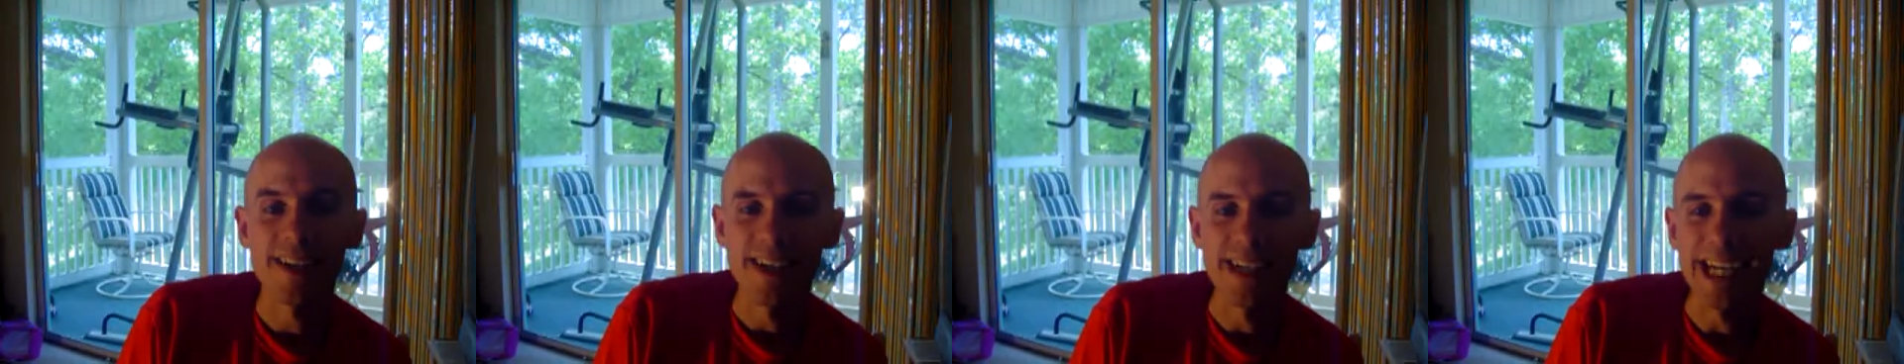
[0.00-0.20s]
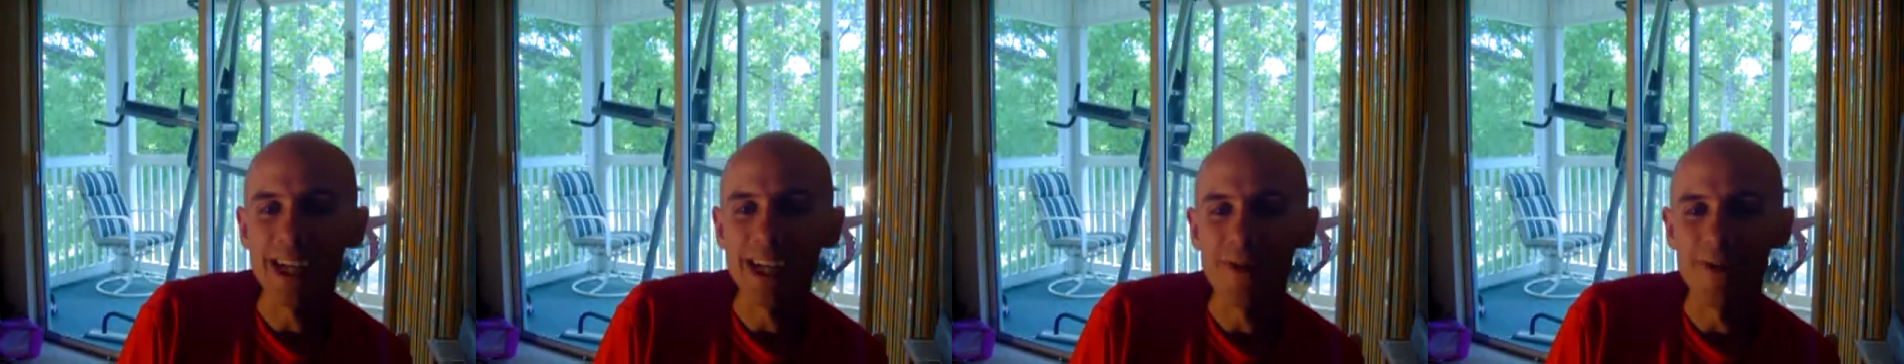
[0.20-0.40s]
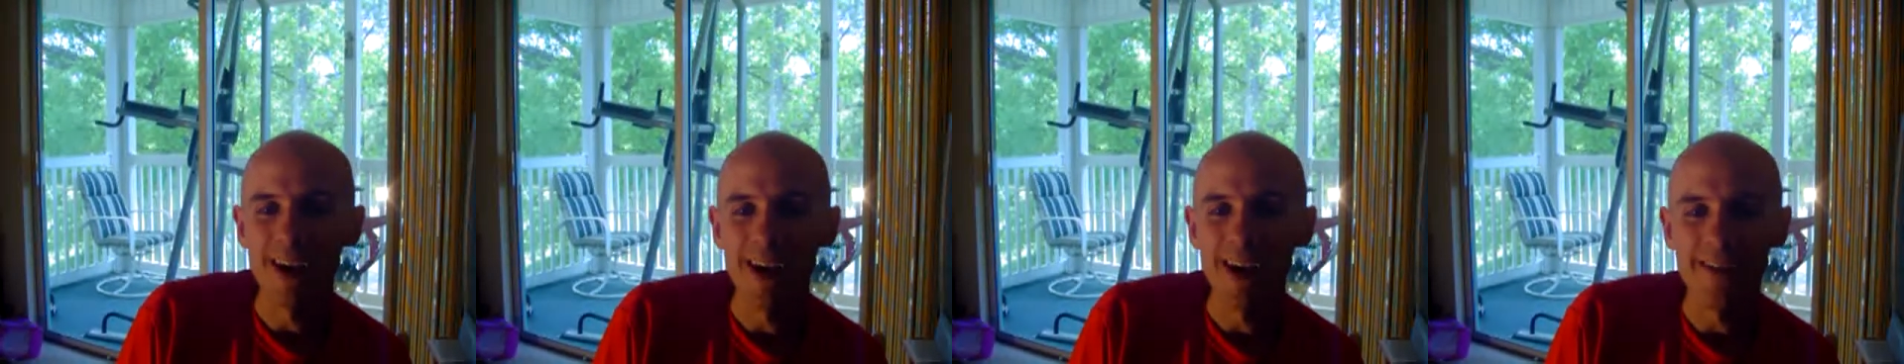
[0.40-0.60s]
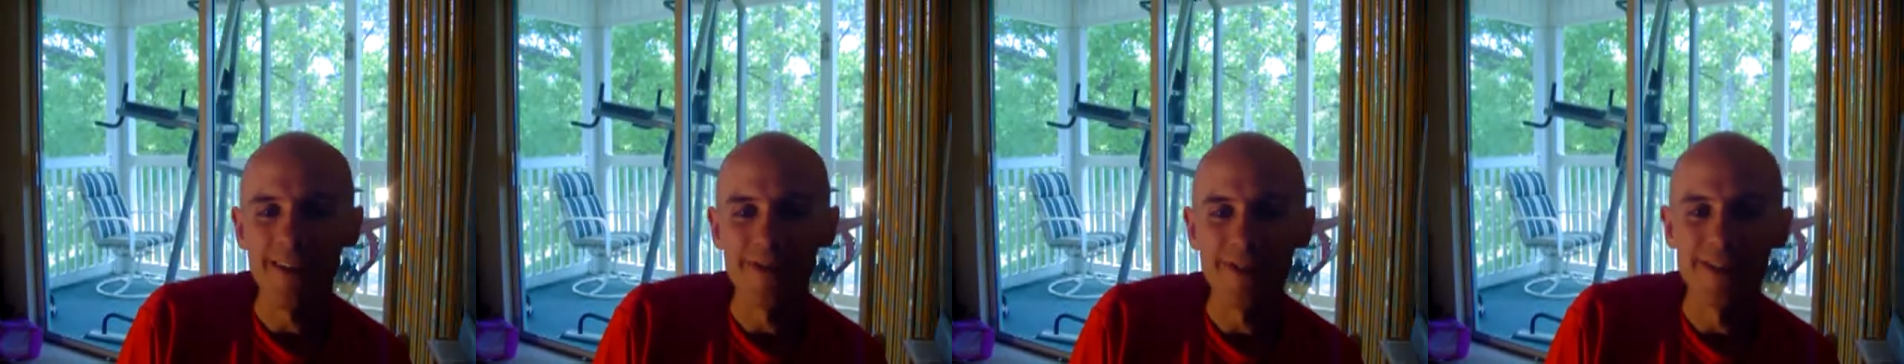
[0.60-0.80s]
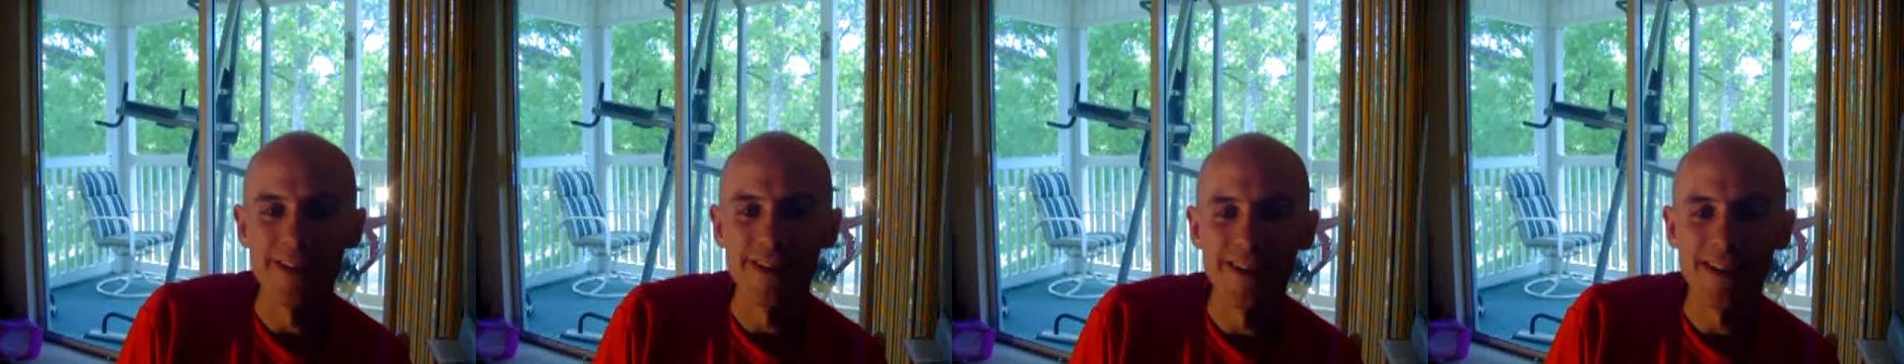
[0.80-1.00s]
Eat Right
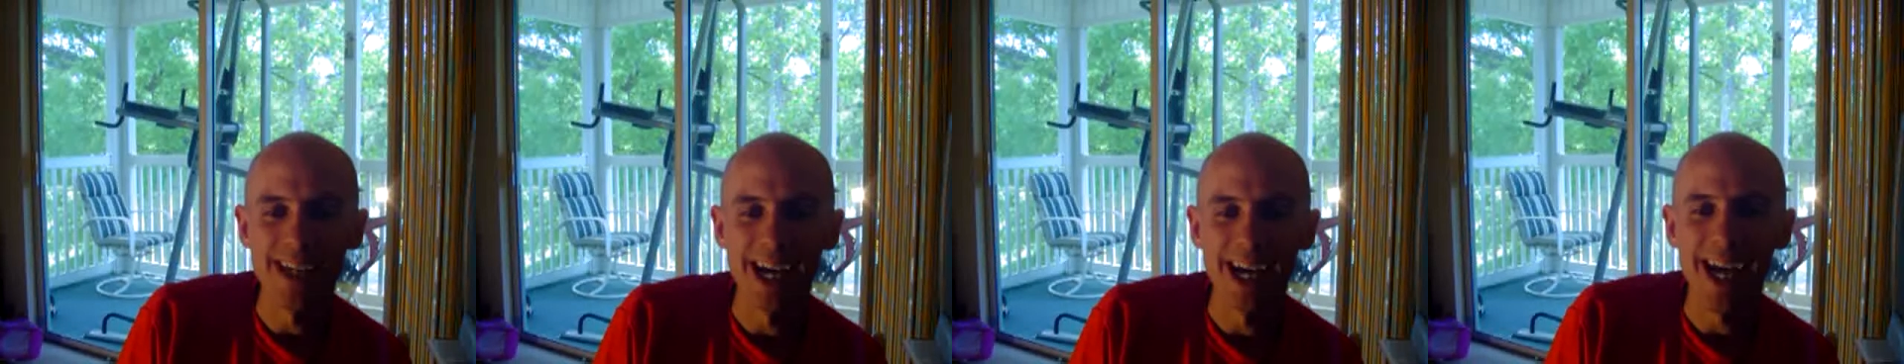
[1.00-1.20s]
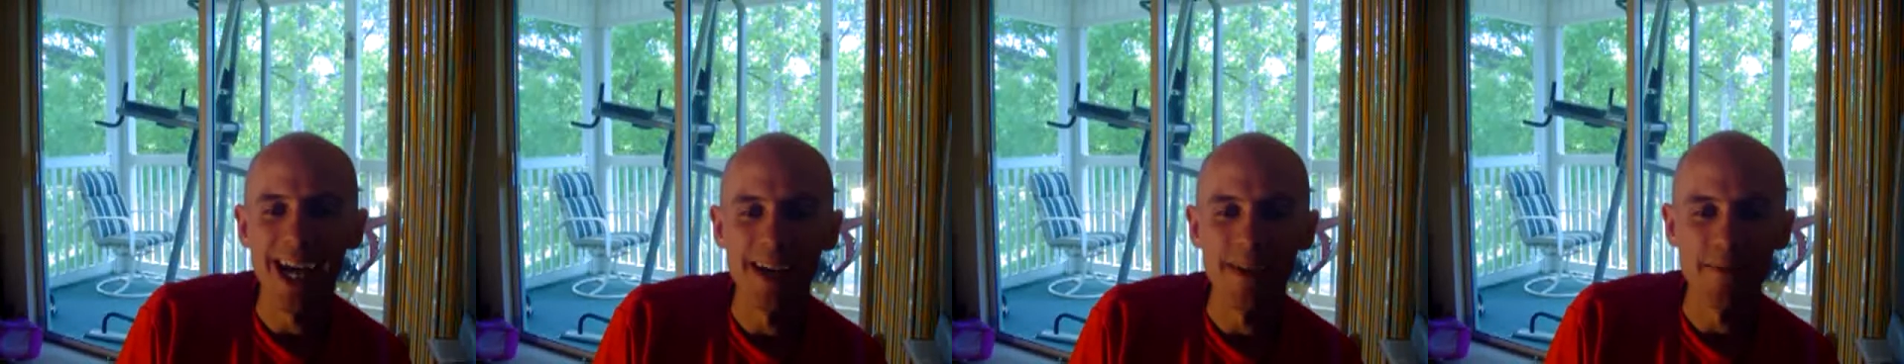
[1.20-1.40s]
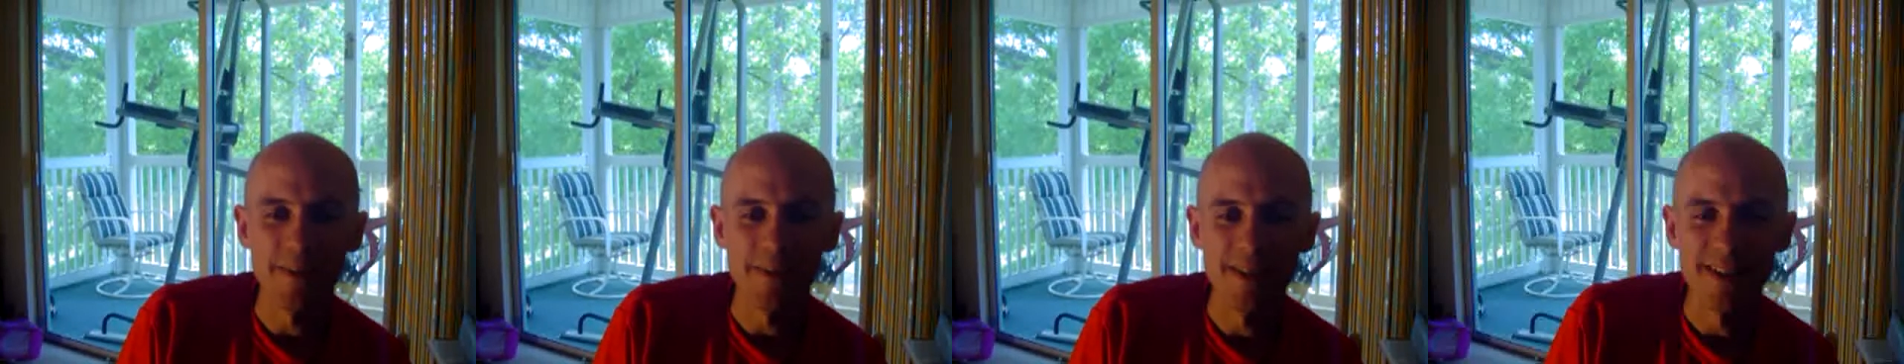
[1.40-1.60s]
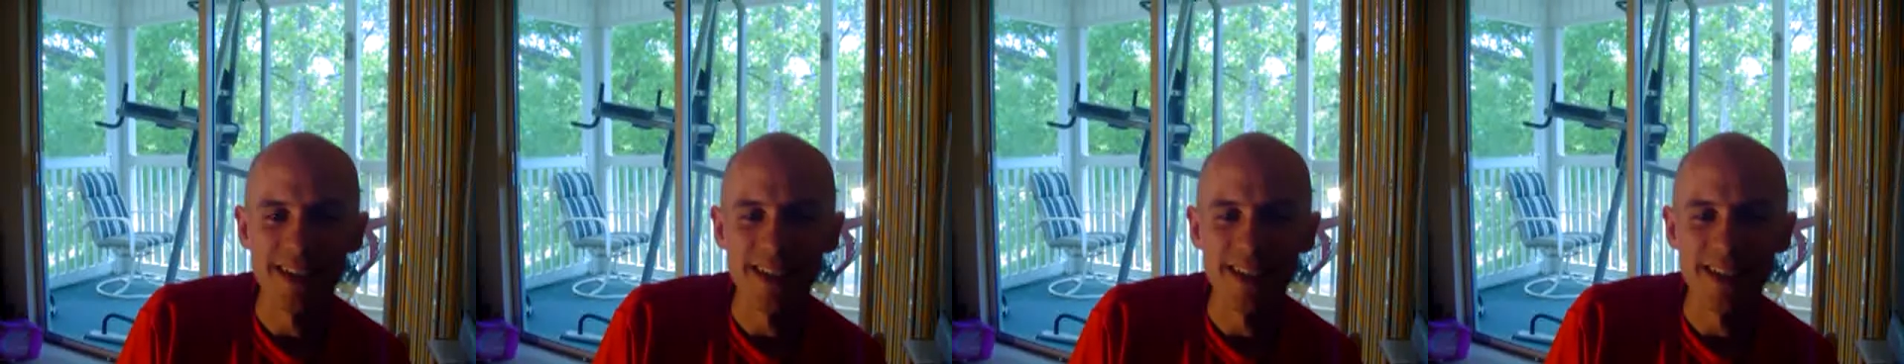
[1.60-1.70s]
for Your Type